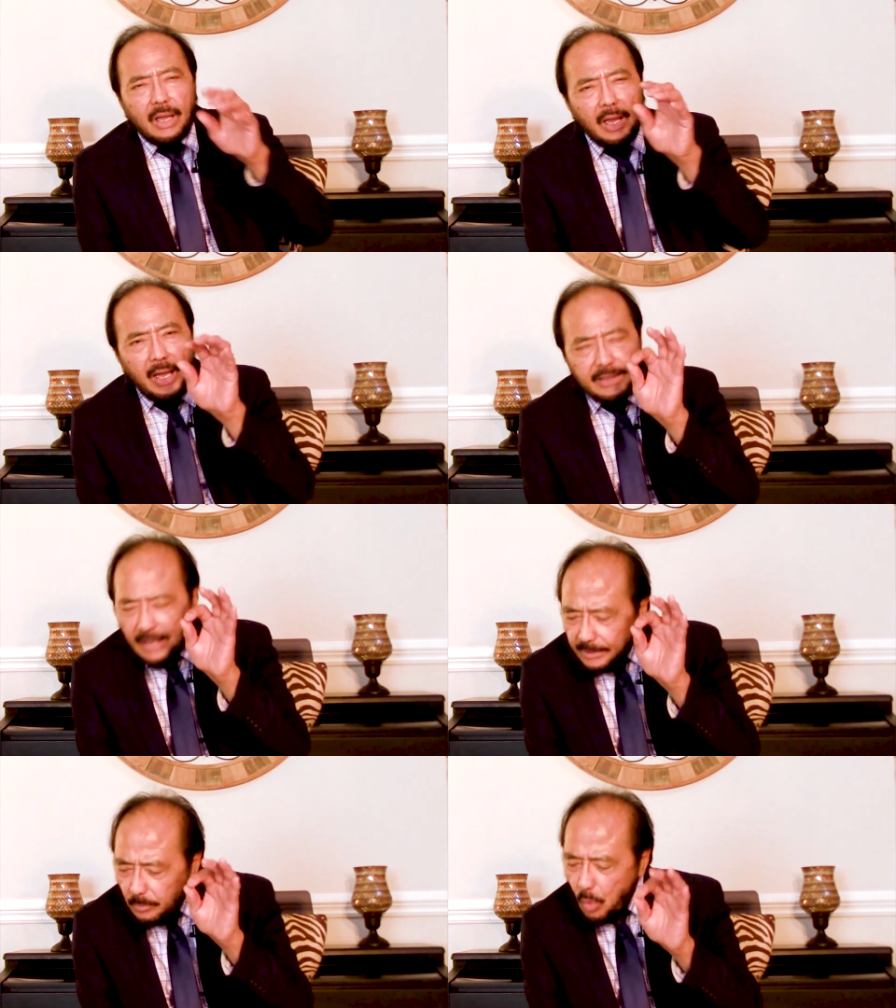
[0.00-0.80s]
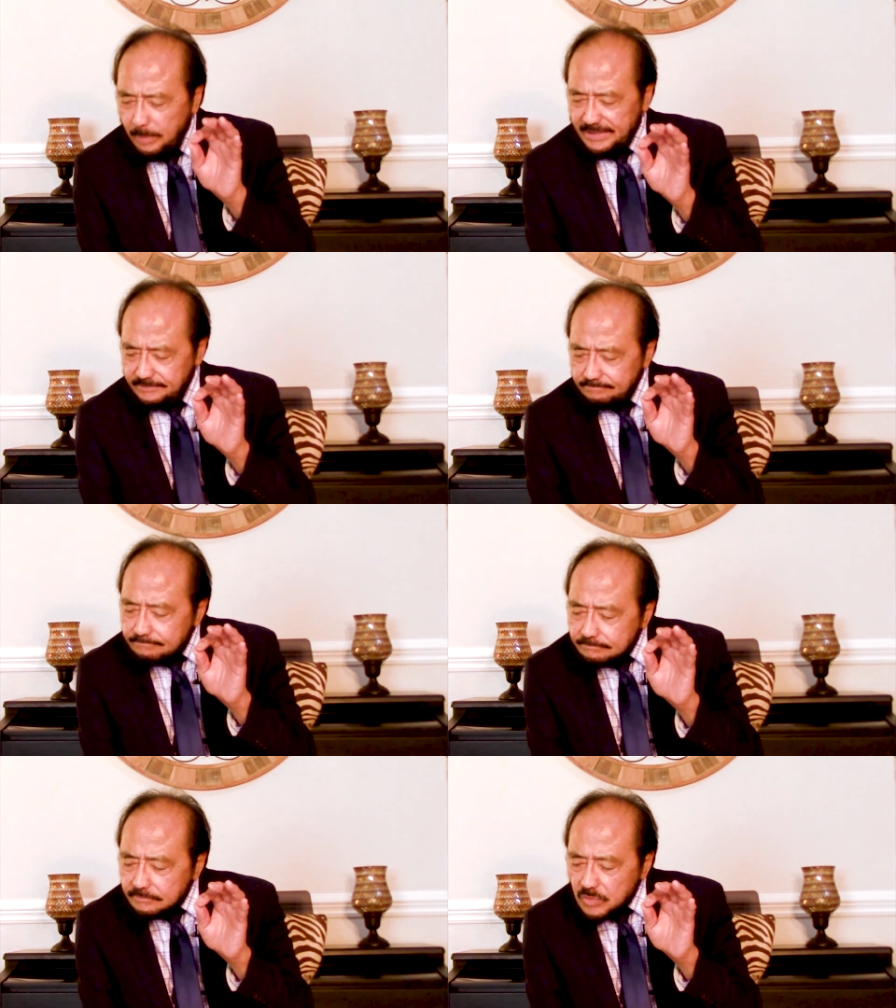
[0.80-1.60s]
At that moment,
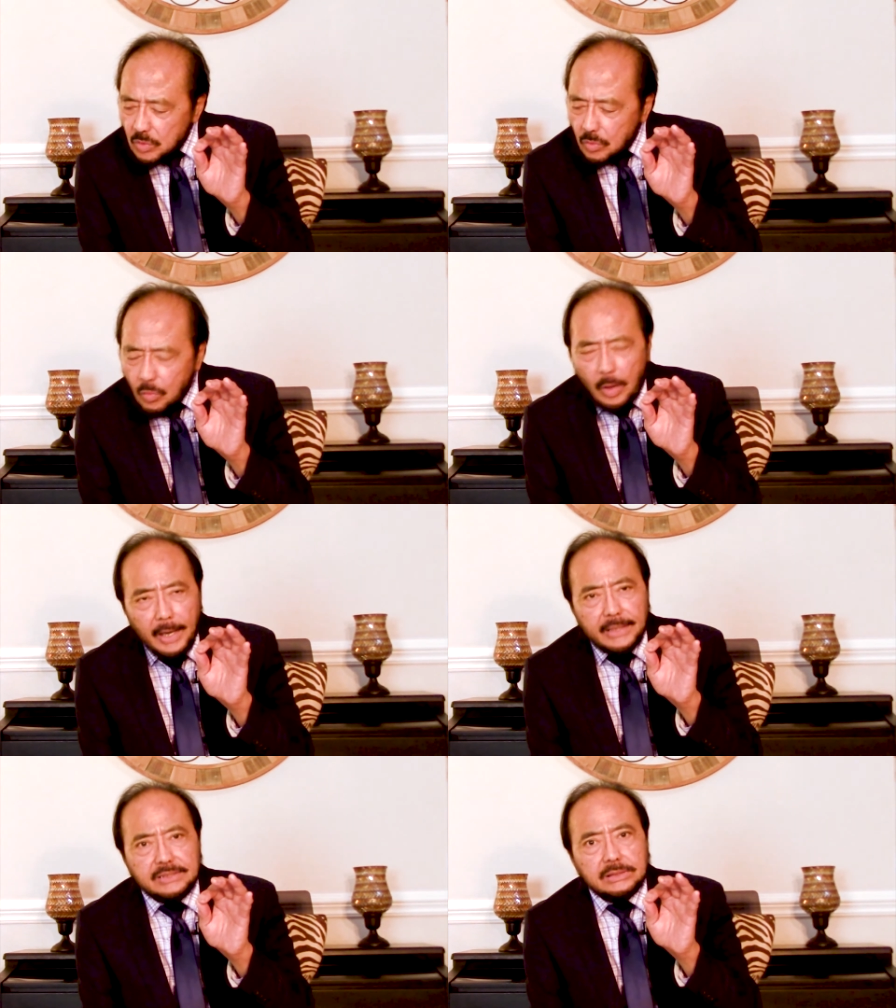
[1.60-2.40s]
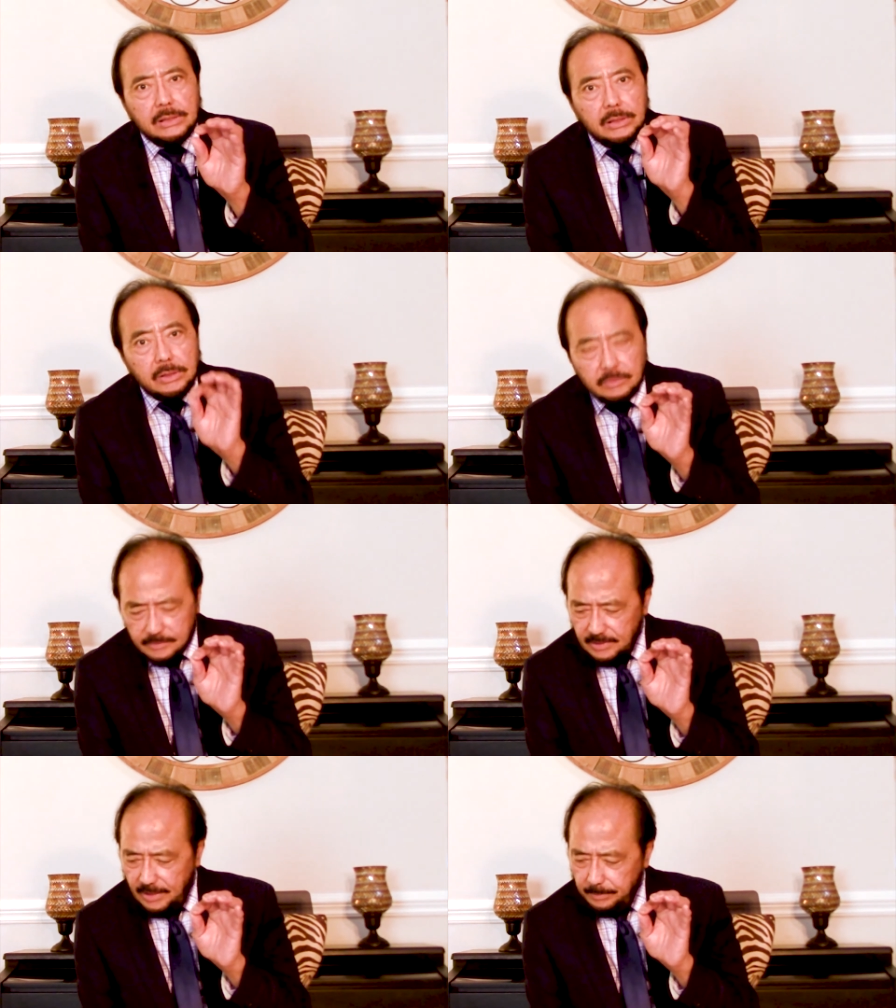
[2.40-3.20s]
Christ looked
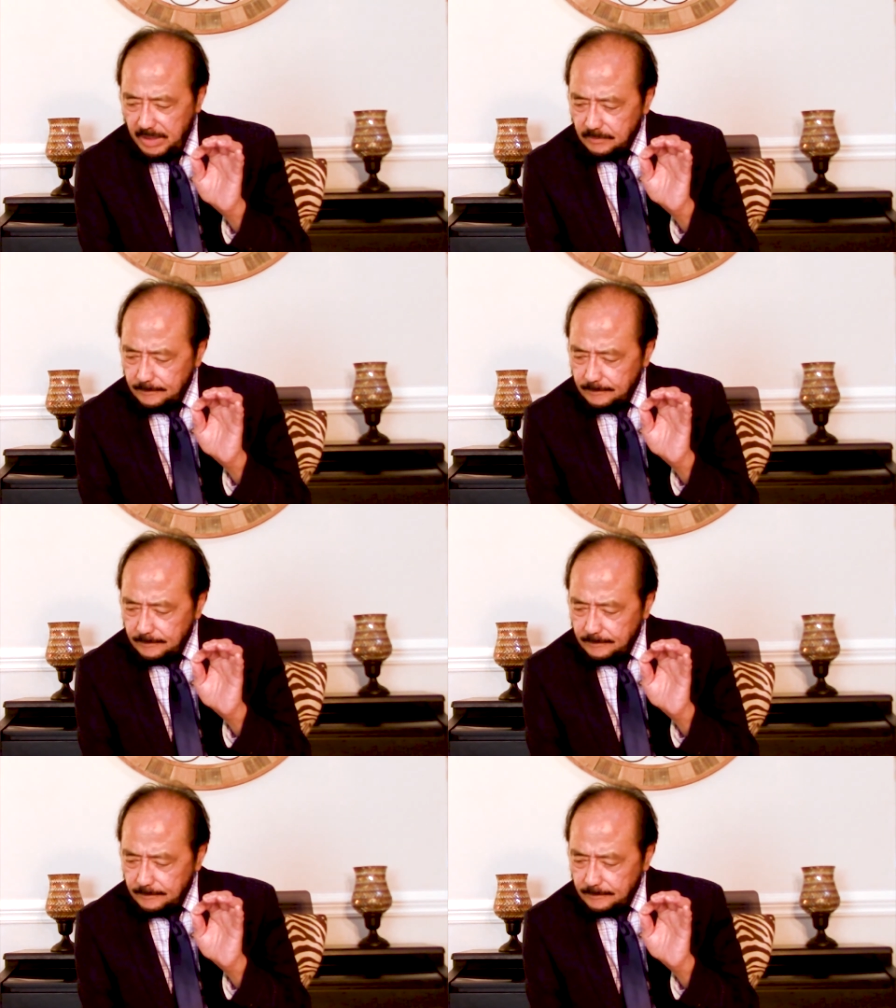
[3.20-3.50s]
at Peter,